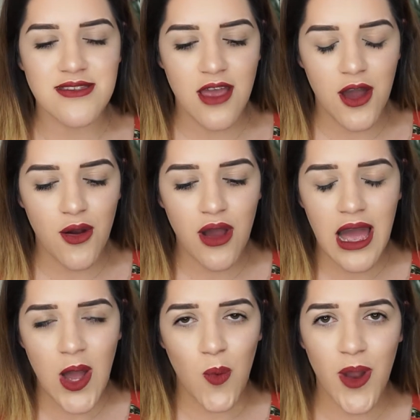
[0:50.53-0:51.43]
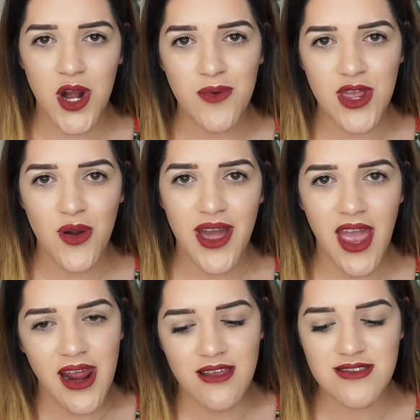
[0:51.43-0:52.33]
So why don't we go
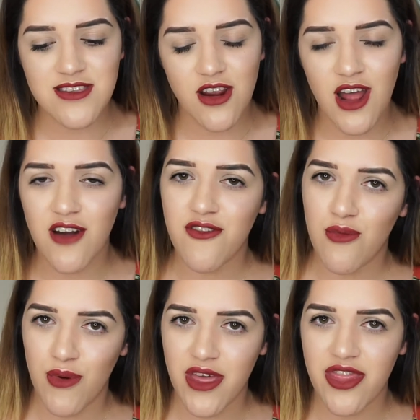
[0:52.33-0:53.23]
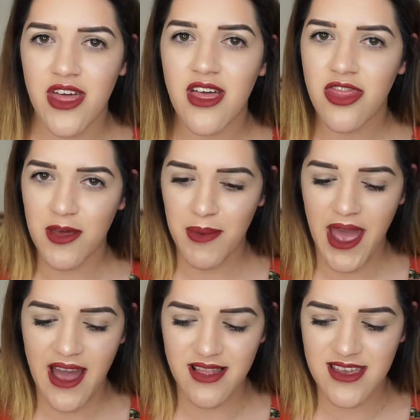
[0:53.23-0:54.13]
ahead and start off with the
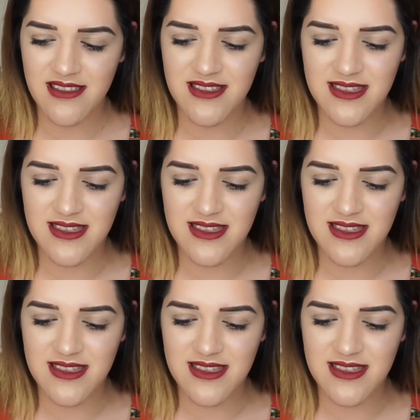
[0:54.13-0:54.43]
palette.